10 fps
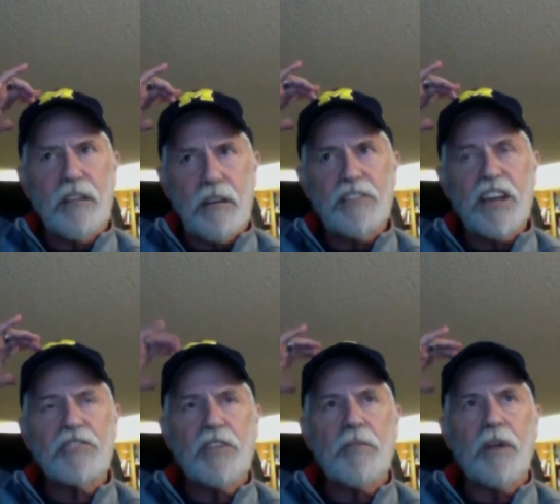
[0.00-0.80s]

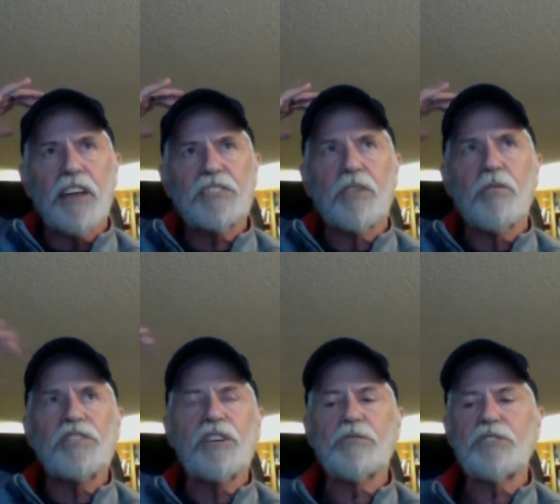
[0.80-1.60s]
sexually molested when
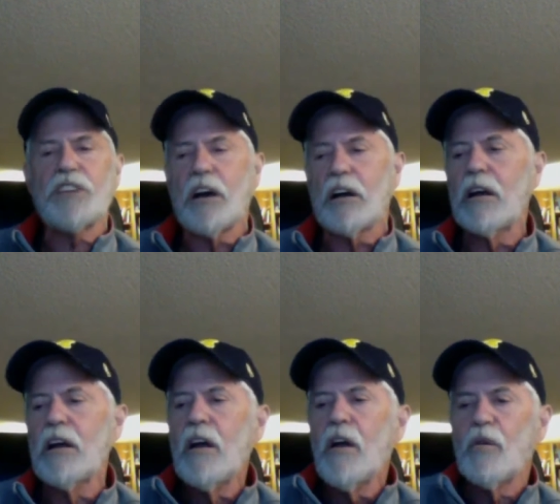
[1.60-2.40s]
she was young,
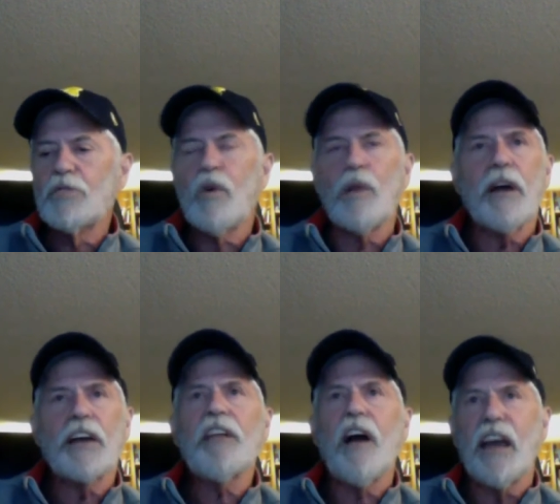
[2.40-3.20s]
was one of my
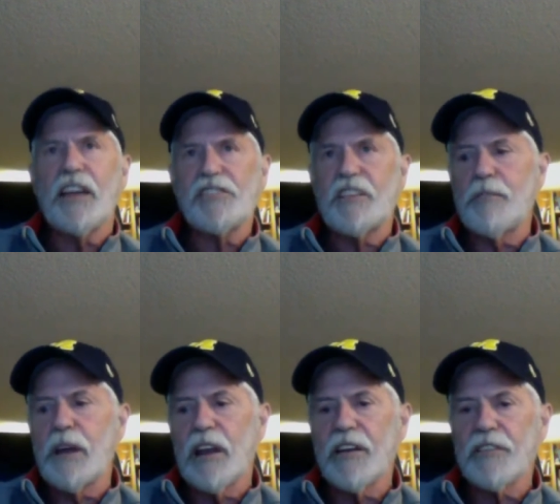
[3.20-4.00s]
clients at the
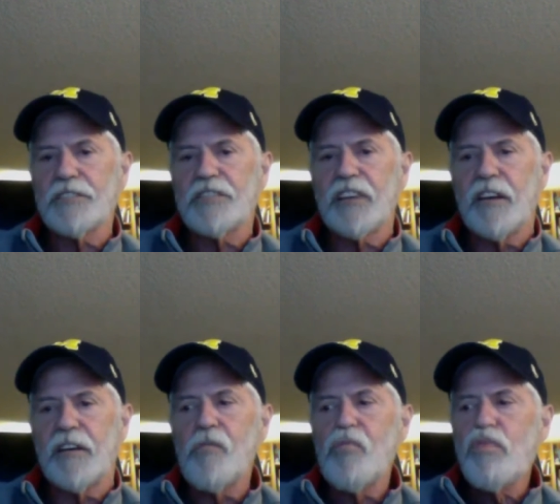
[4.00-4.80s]
mental health center.
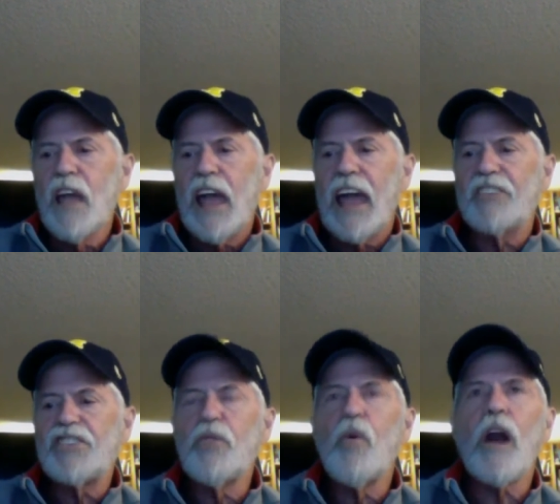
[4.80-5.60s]
And
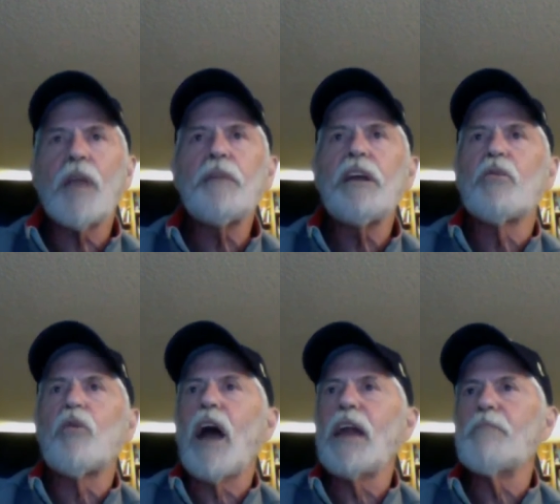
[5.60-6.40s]
she wanted me to
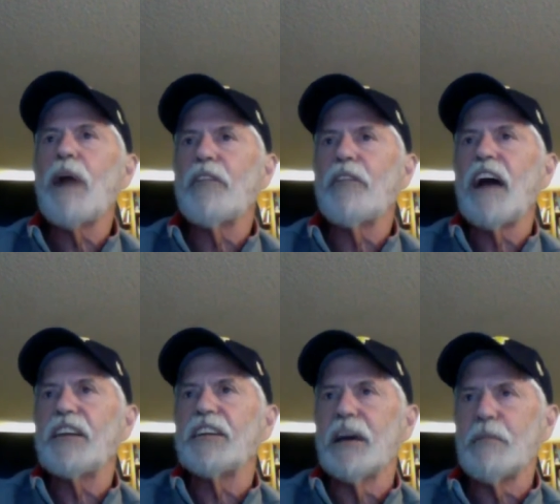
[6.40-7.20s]
write about
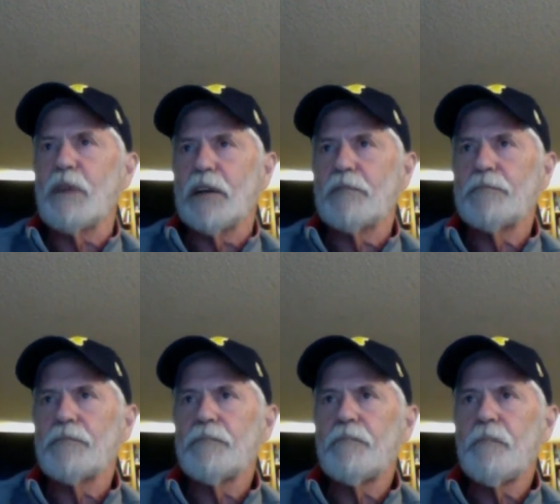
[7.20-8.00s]
that dilemma.
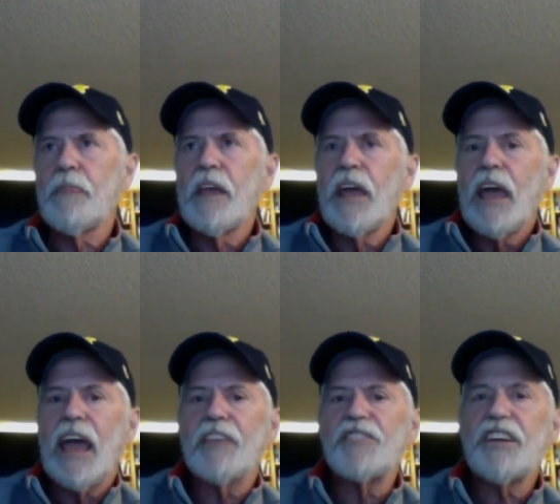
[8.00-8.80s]

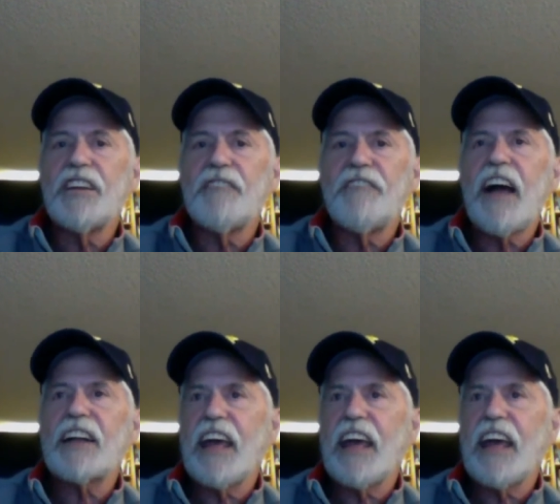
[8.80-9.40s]
And she, in fact,